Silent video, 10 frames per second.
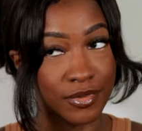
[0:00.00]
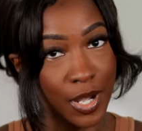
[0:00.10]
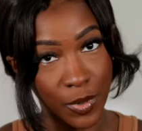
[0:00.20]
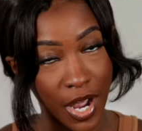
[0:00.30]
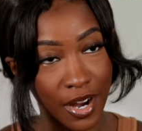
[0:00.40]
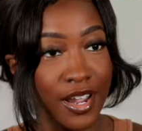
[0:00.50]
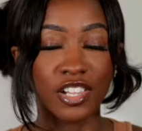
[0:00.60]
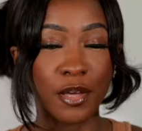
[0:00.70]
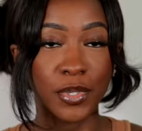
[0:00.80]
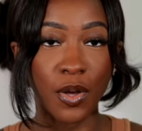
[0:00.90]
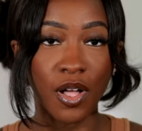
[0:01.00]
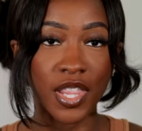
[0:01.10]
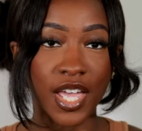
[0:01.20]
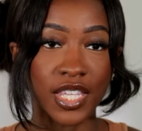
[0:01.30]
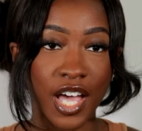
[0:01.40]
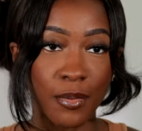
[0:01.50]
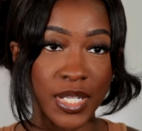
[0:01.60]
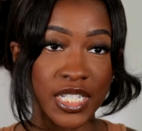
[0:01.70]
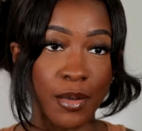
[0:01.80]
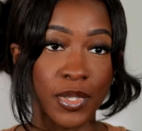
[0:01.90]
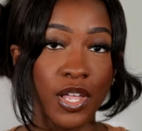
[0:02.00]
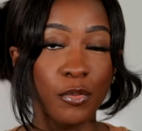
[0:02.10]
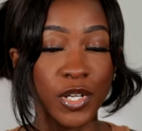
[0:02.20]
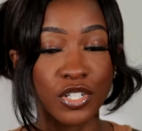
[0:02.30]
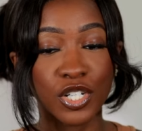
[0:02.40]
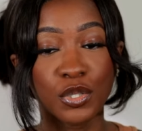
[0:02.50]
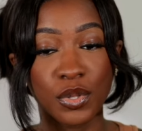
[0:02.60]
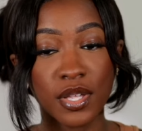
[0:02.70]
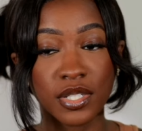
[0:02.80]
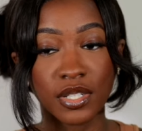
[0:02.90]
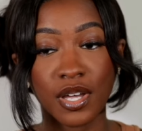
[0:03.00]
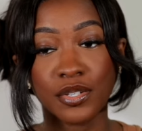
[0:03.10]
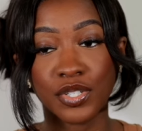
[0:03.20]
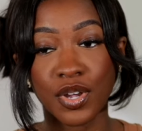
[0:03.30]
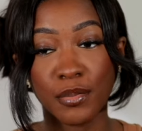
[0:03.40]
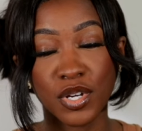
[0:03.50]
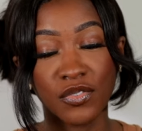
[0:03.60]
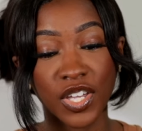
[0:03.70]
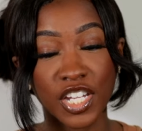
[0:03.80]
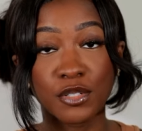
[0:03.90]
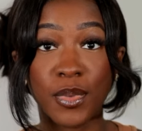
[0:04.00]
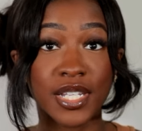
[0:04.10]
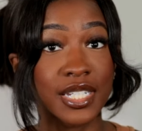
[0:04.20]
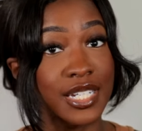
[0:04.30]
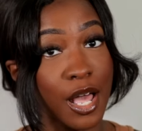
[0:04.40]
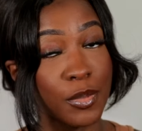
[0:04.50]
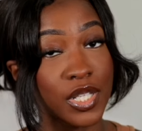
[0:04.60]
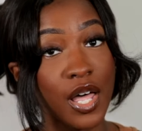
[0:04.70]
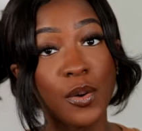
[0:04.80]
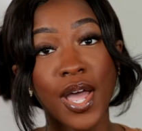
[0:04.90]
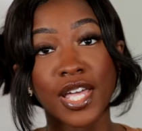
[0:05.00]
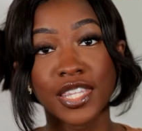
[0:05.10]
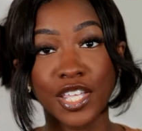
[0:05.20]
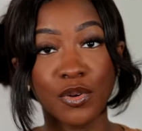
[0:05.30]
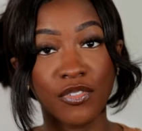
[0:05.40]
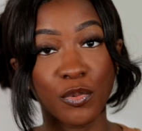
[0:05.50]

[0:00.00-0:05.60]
there we are. Let me know all that in the comments down below. Make sure two thumbs up, comment, subscribe, notification bells down below. Thank you all